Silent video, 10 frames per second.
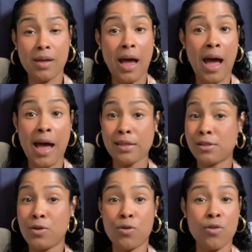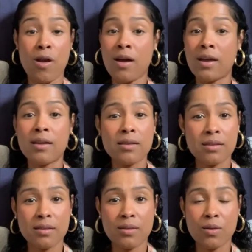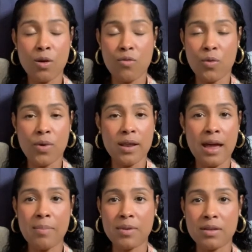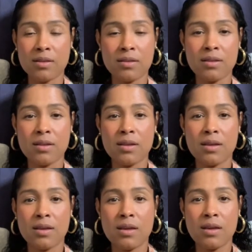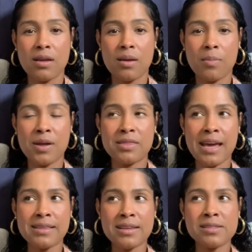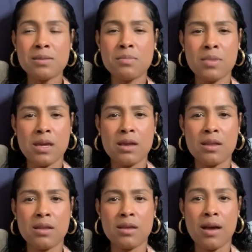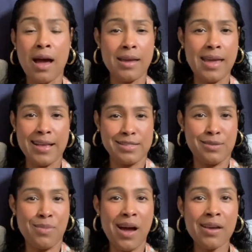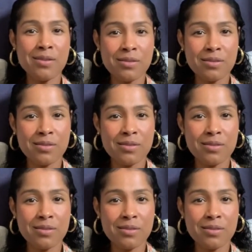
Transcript: I still cry over what happened. But that doesn't mean I can't smile